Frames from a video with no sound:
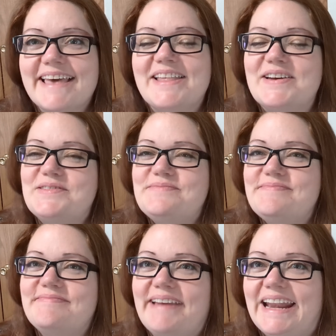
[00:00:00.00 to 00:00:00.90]
Hello,
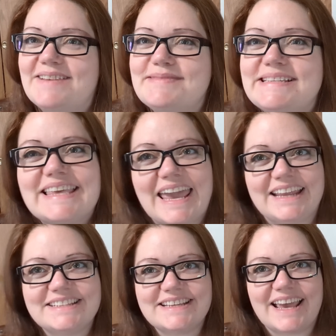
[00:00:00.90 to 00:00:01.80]
my name is
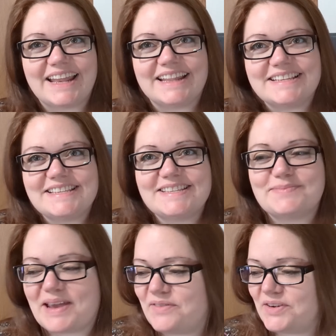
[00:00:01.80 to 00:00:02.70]
Kate and this is
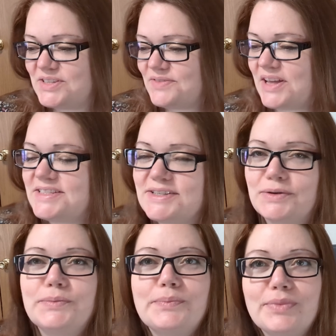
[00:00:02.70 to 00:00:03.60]
my first
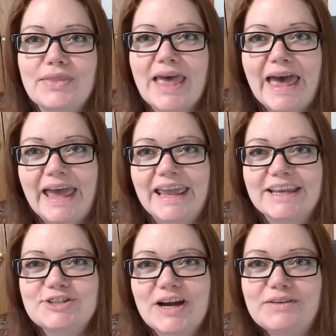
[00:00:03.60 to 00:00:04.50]
Flosstube.
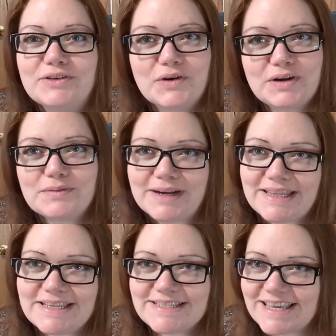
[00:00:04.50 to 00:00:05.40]
I tried recording one of
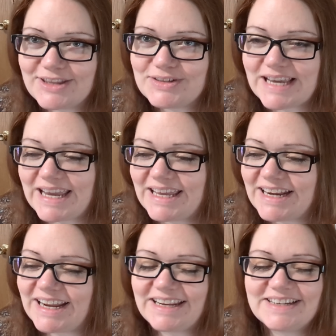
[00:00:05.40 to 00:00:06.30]
these the other day and
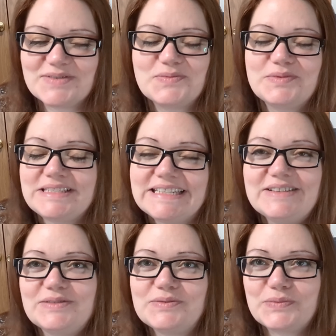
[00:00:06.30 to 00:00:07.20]
I
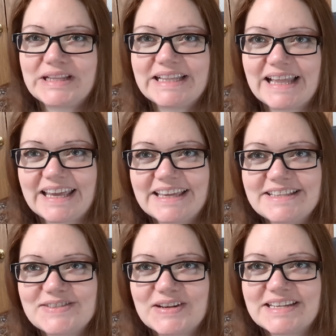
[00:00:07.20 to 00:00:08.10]
didn't really like it,
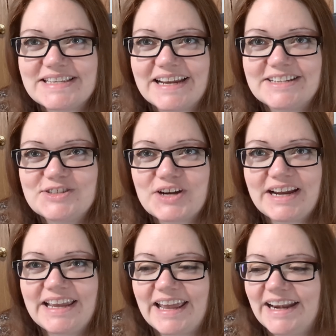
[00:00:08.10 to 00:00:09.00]
so I decided to try
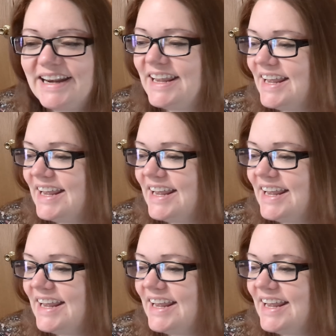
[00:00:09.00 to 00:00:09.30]
again.